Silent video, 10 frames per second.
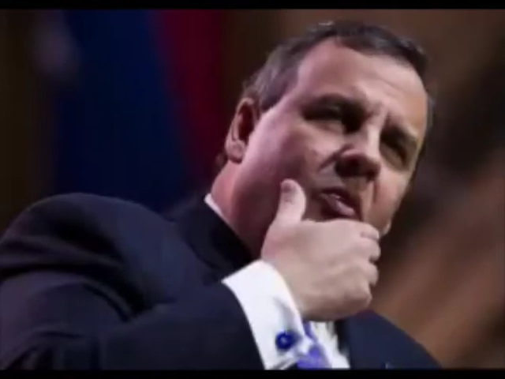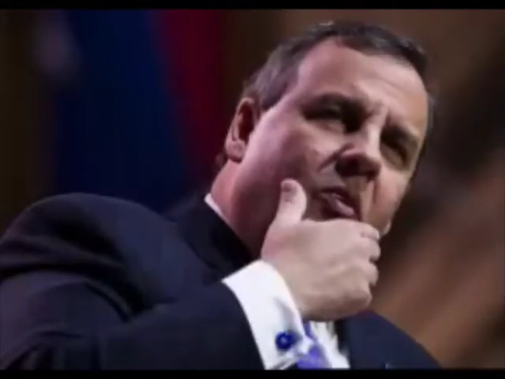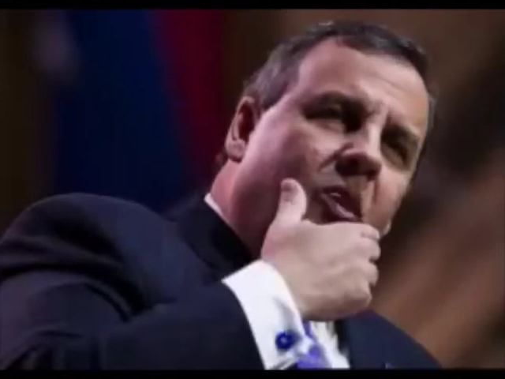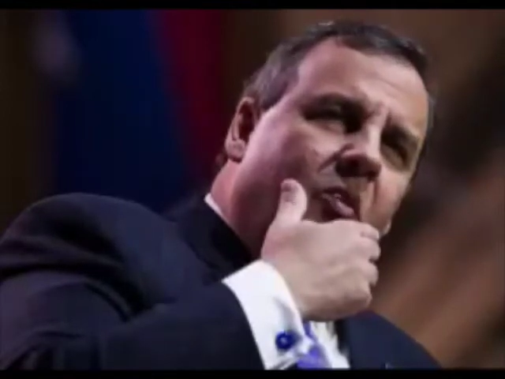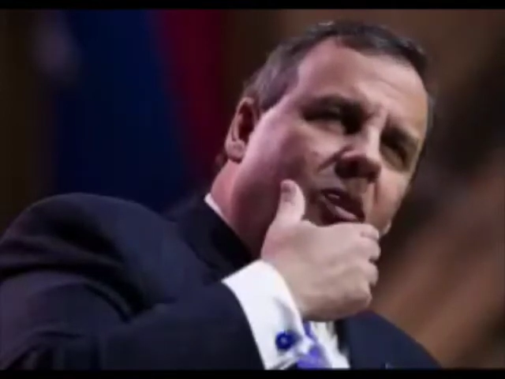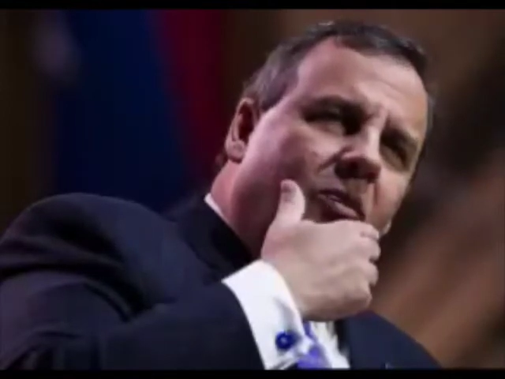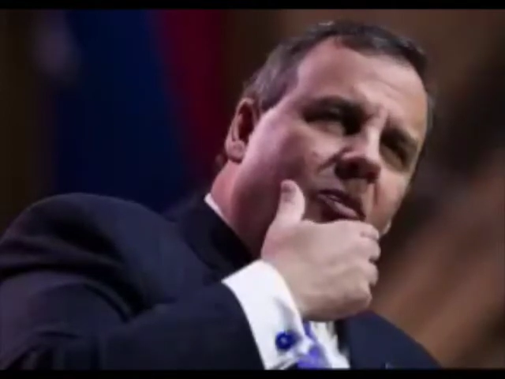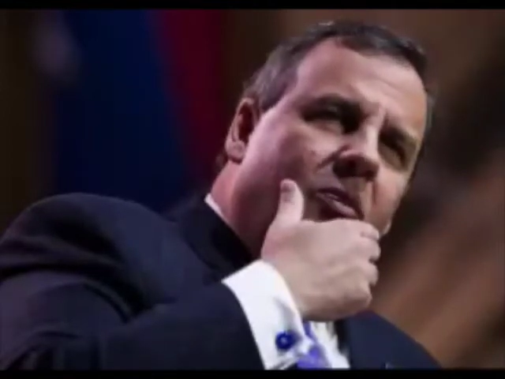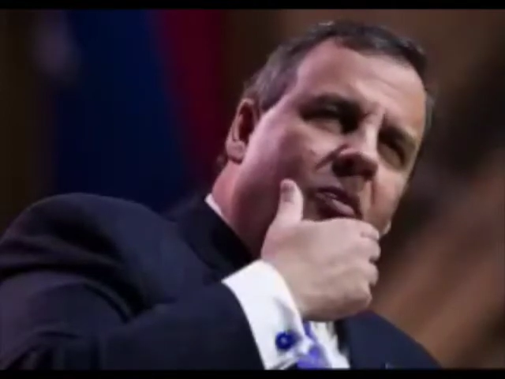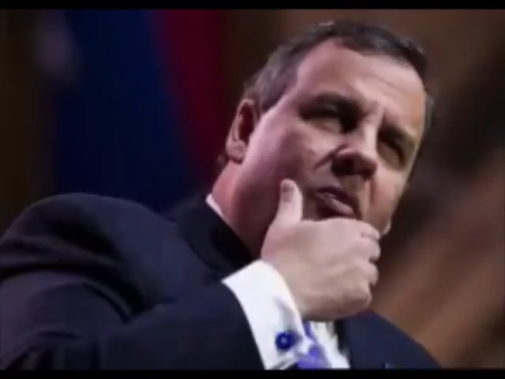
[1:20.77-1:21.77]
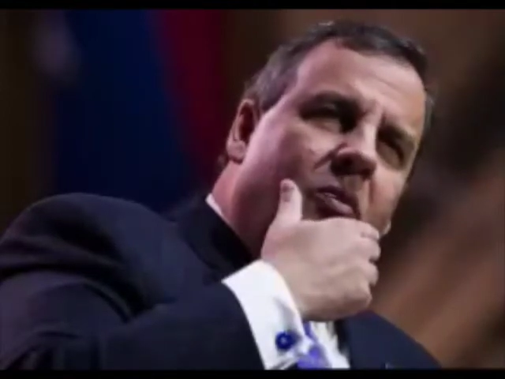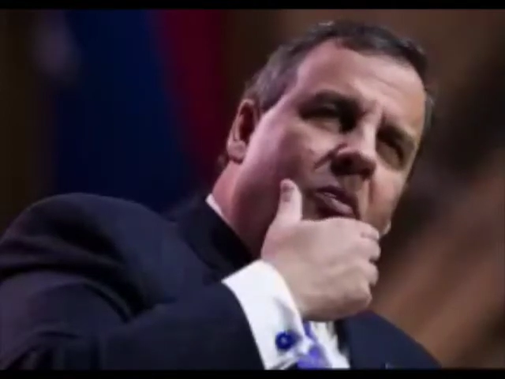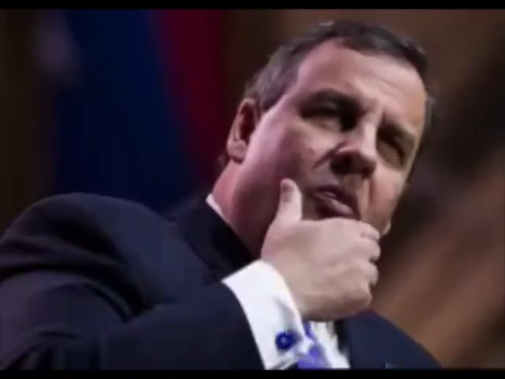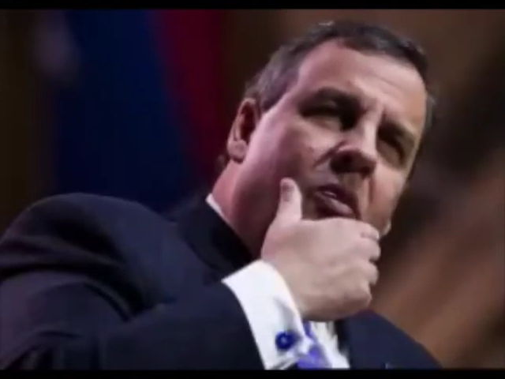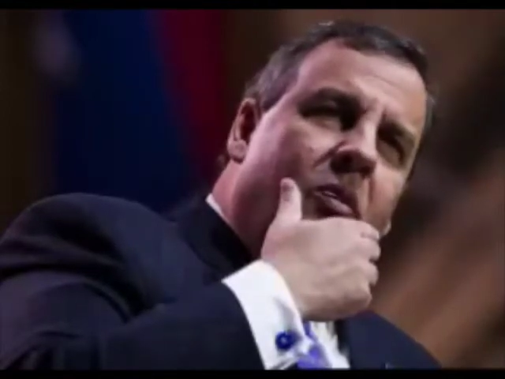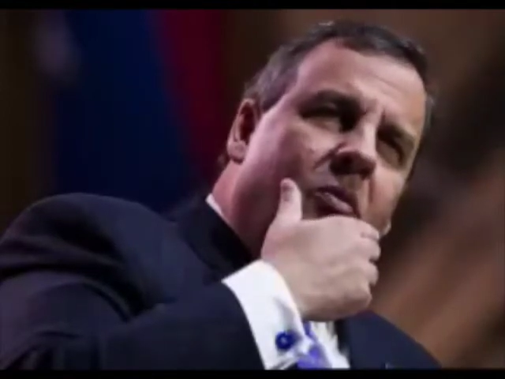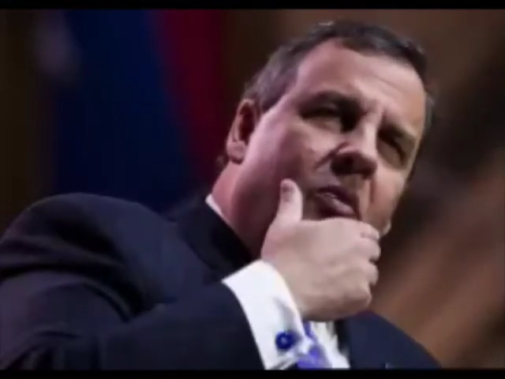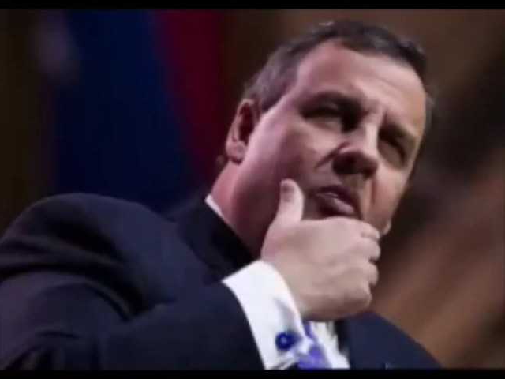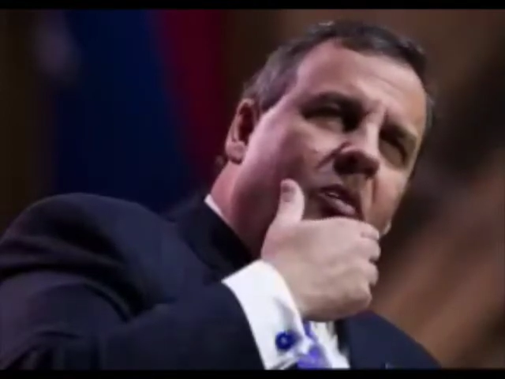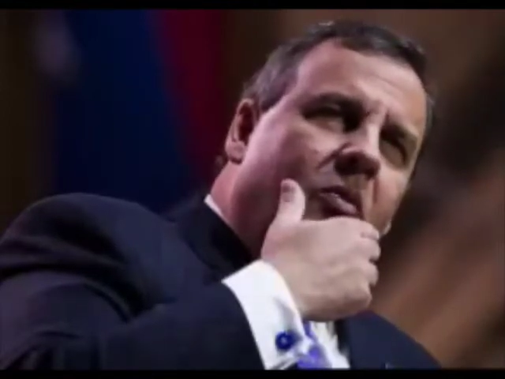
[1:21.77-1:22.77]
Whatever that
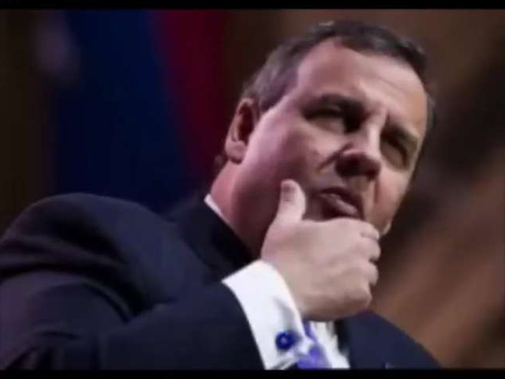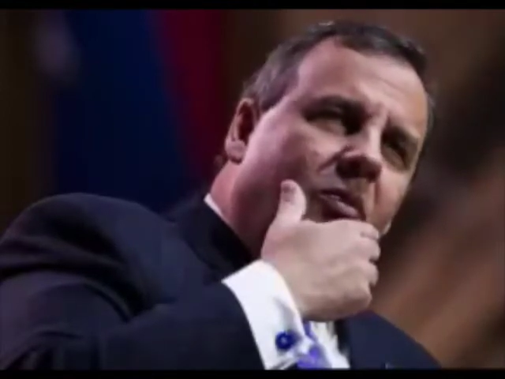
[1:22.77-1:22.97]
means.